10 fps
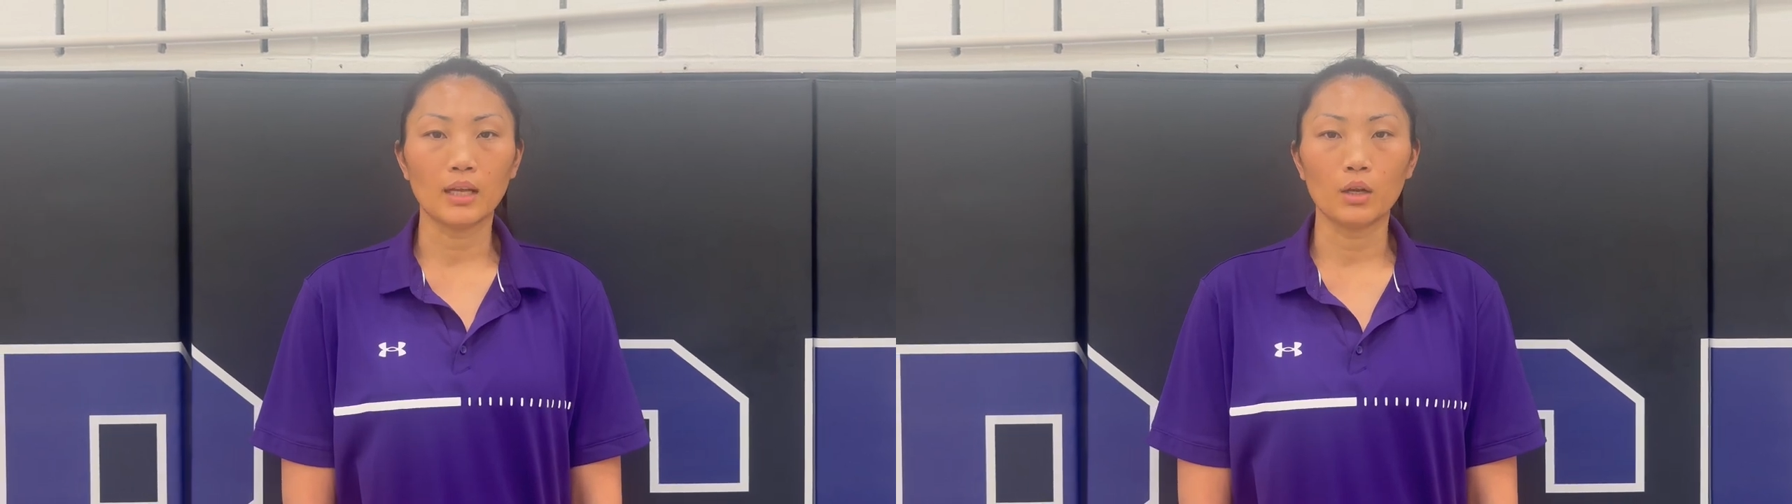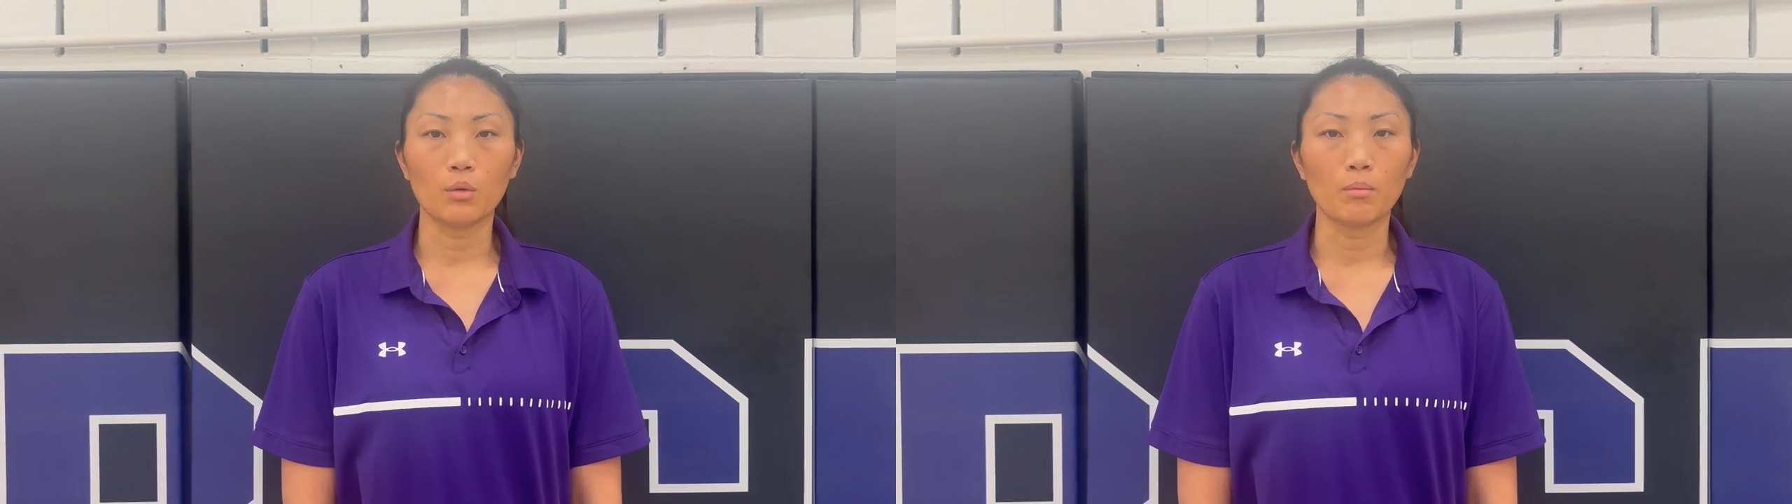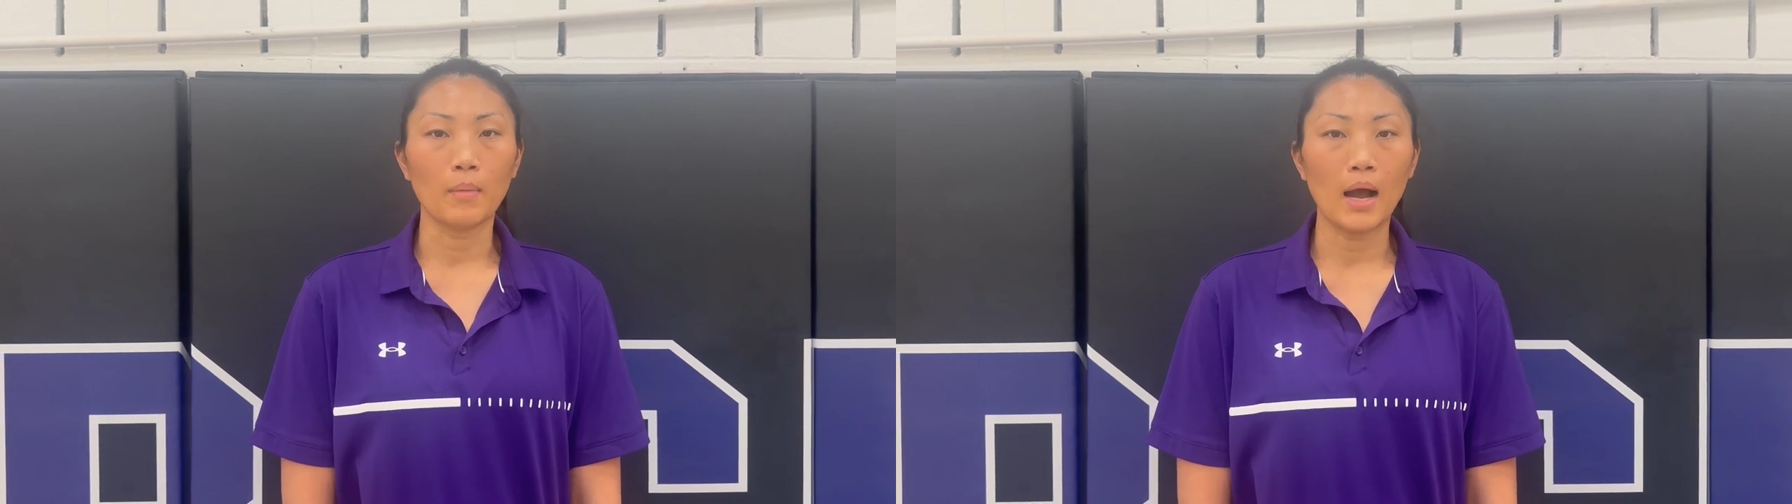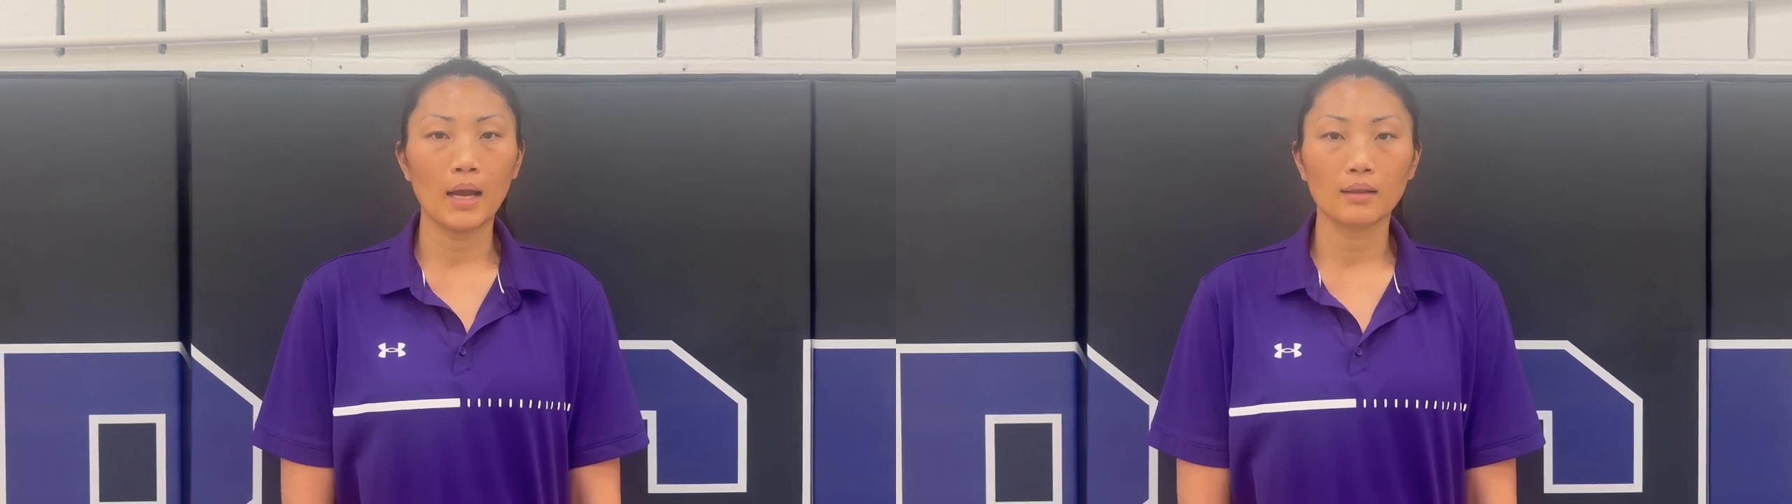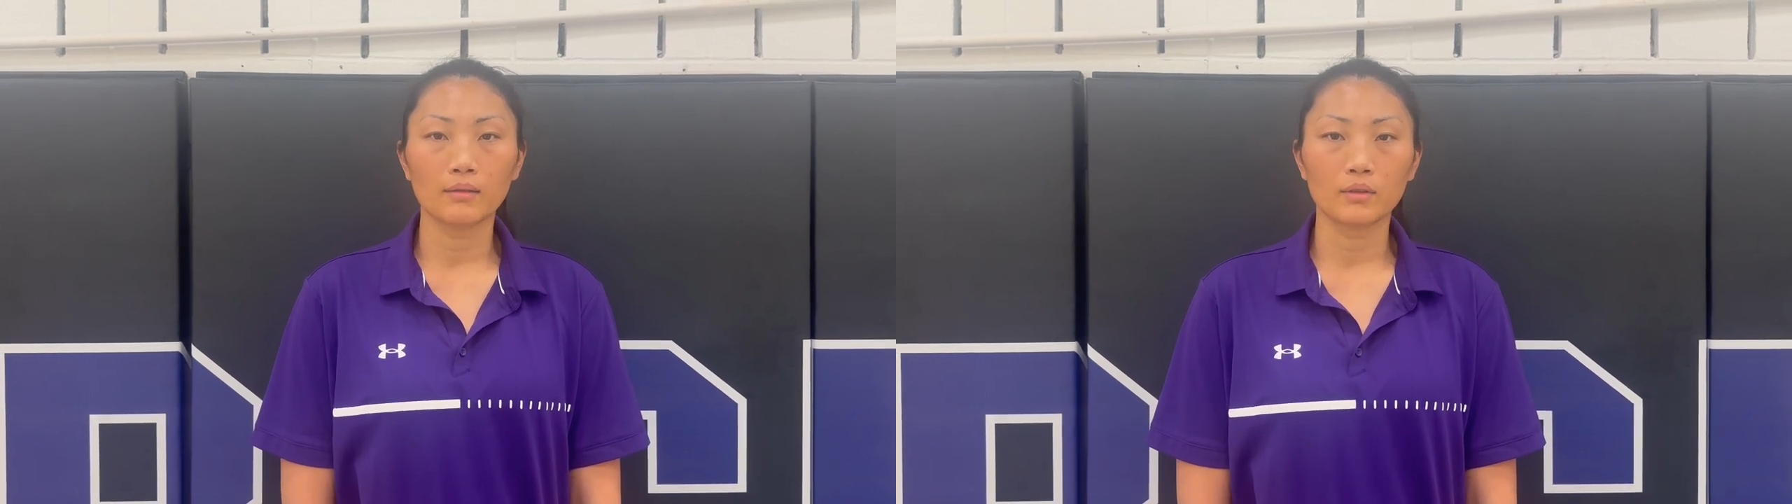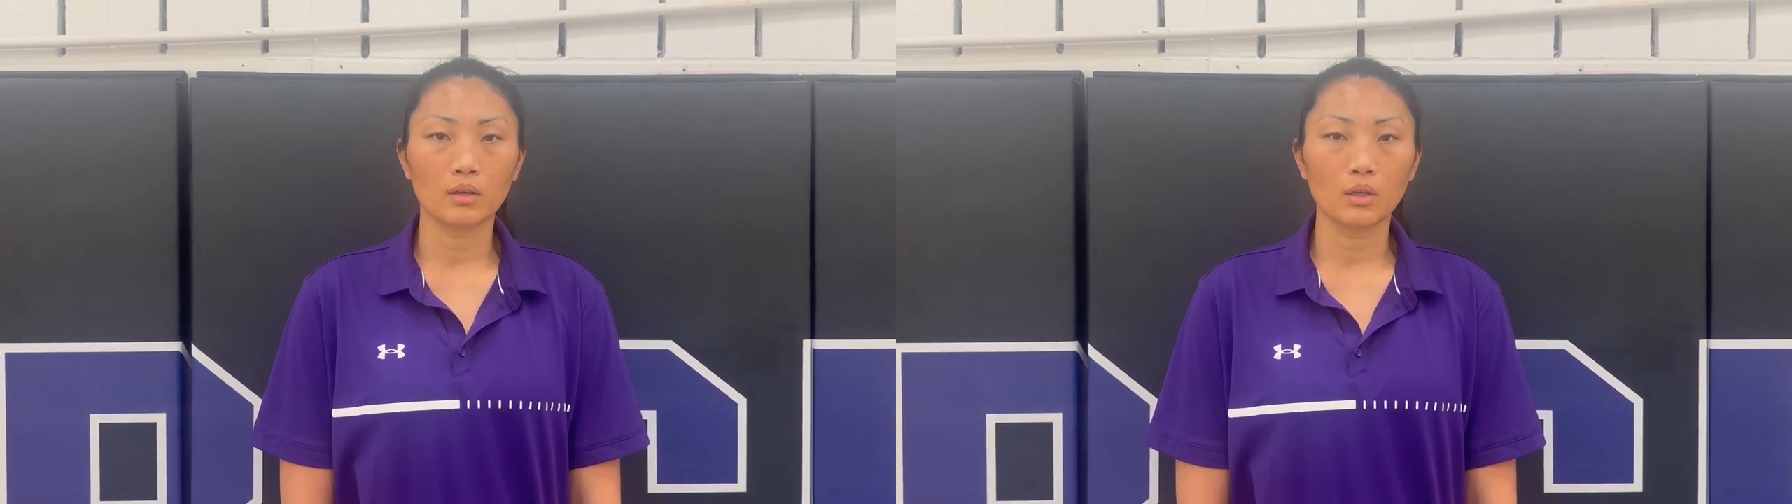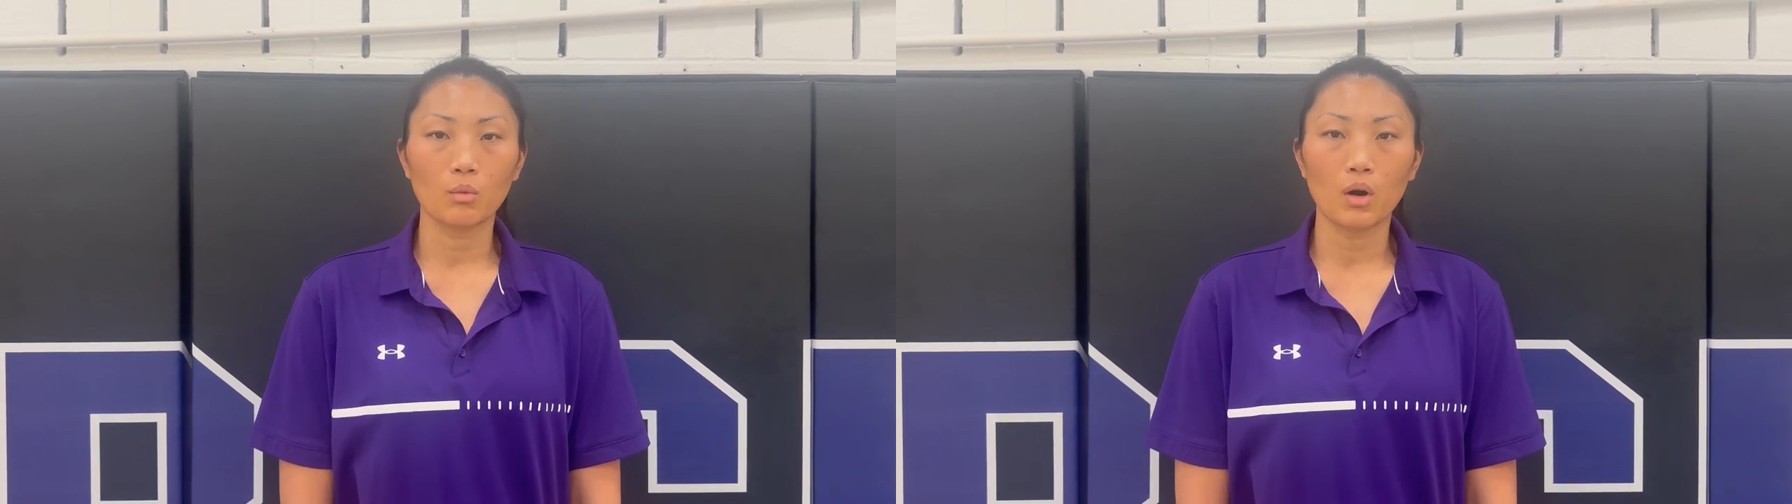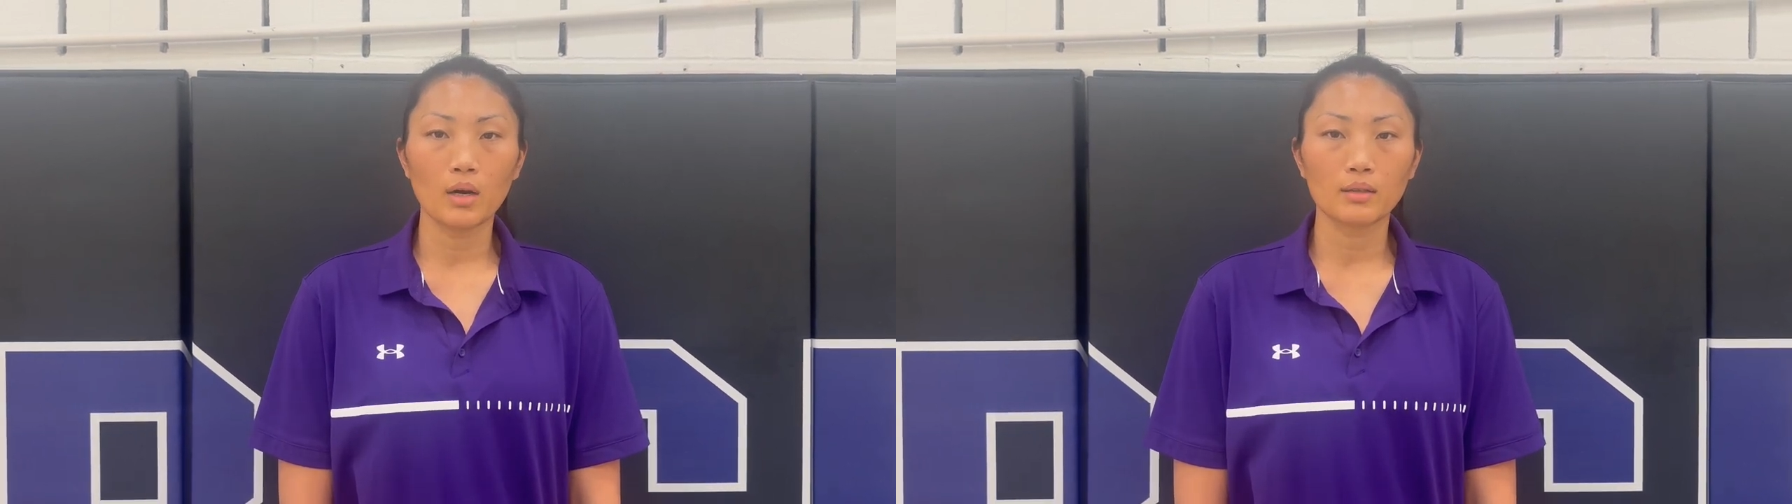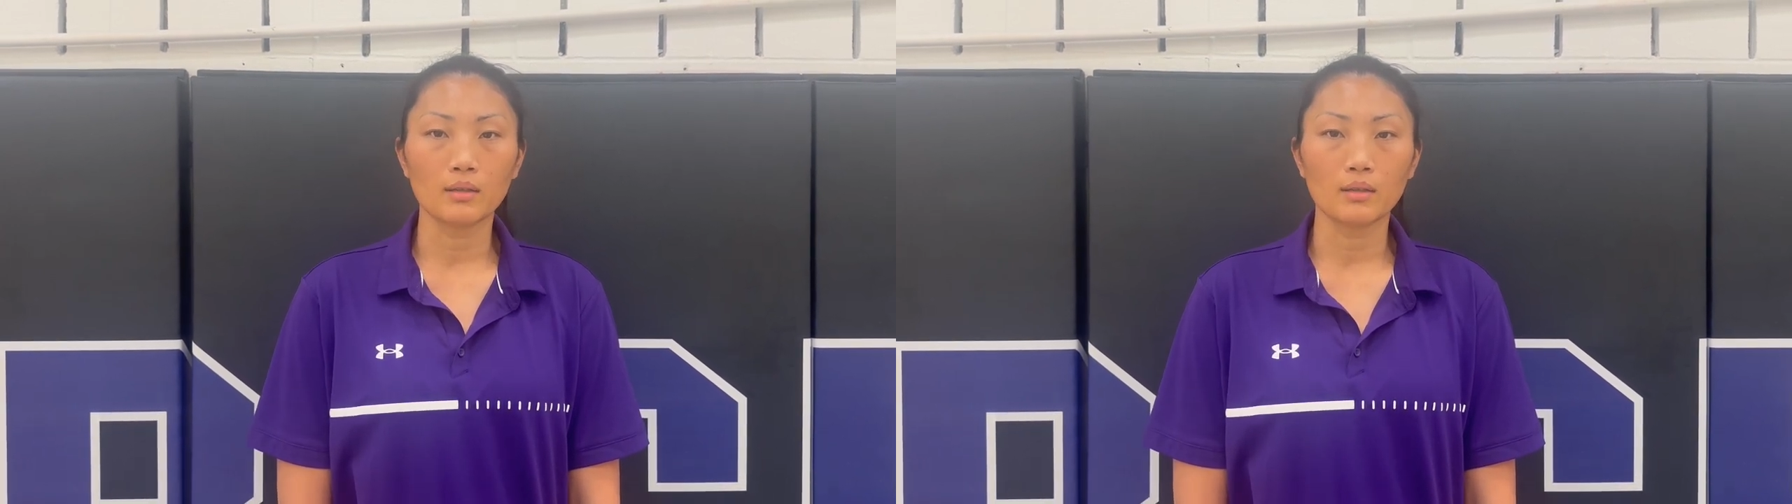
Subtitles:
They don't mind the dirty works,